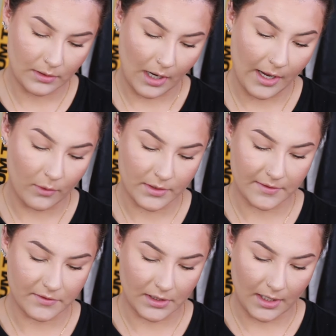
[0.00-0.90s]
I always
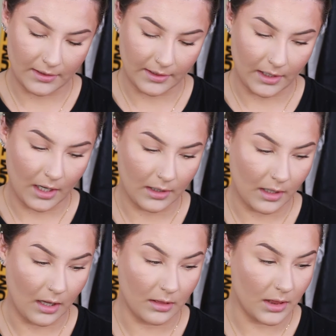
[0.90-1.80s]
have to cut like
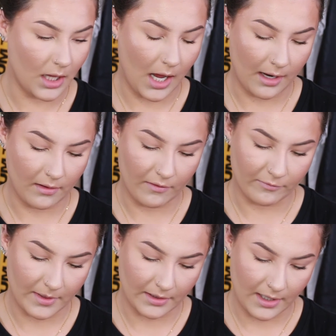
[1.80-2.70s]
a lot off
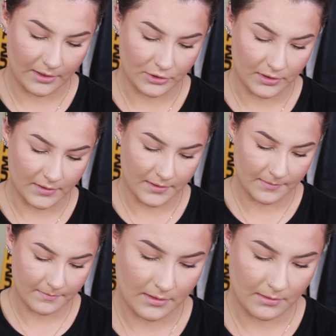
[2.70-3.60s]
my lashes.
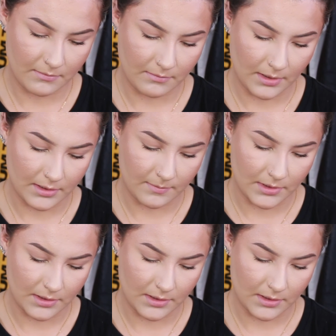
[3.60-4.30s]
Makes me